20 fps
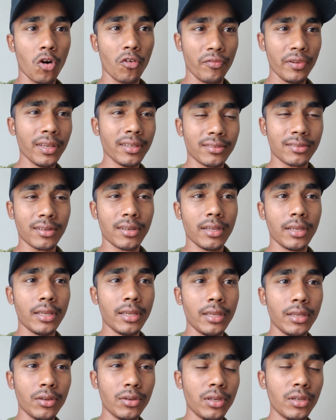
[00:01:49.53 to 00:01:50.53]
obviously,
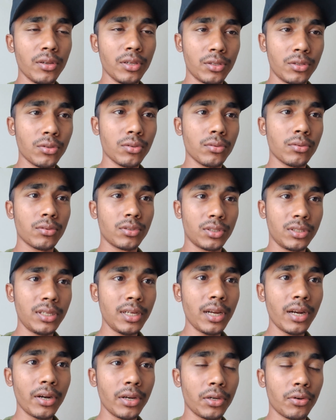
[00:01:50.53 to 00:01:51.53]
you need to
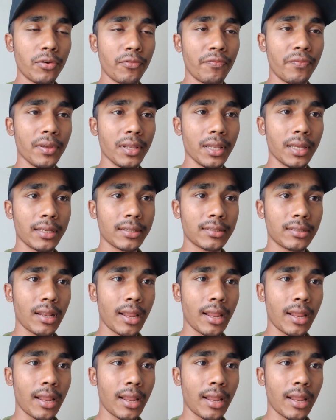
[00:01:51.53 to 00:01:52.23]
share your feelings.